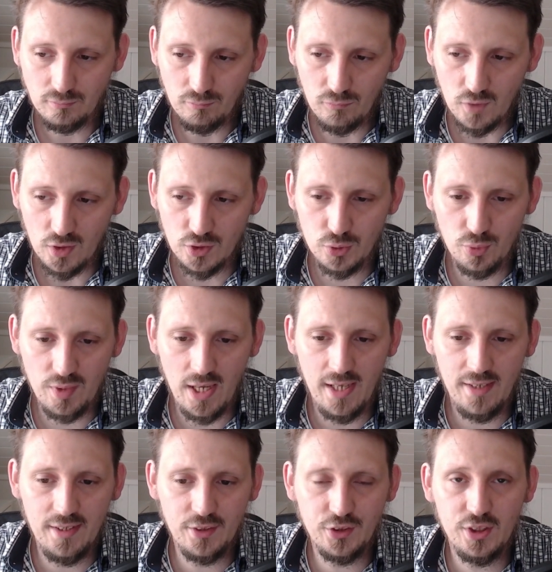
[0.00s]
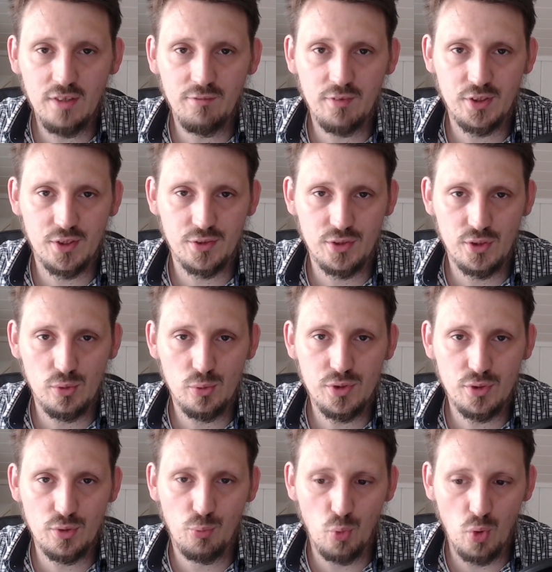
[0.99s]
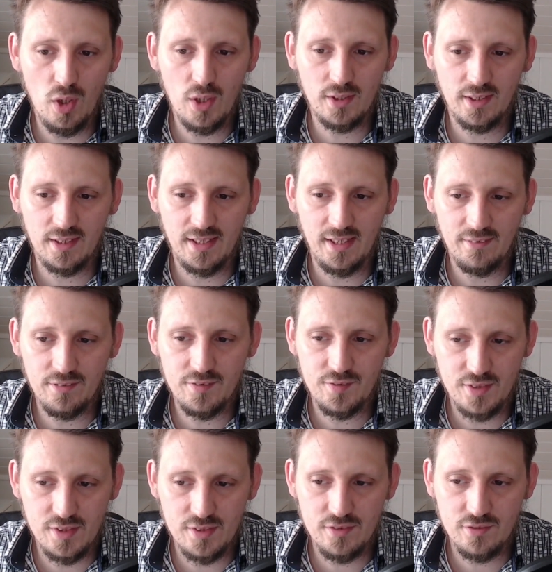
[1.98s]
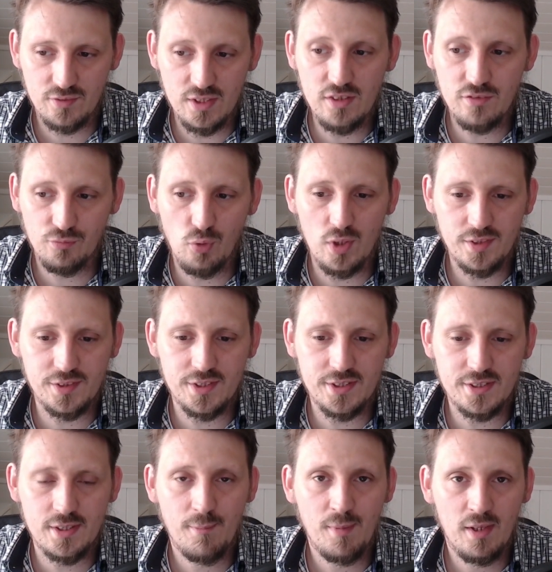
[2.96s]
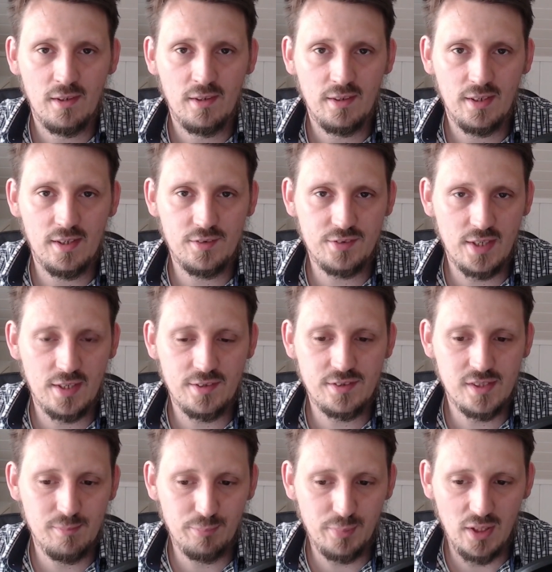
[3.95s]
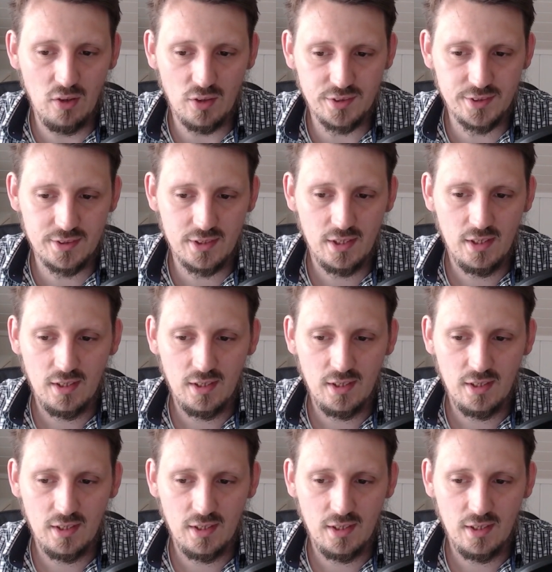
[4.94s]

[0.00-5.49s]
So the energy which is used to work against these forces is then simply lost.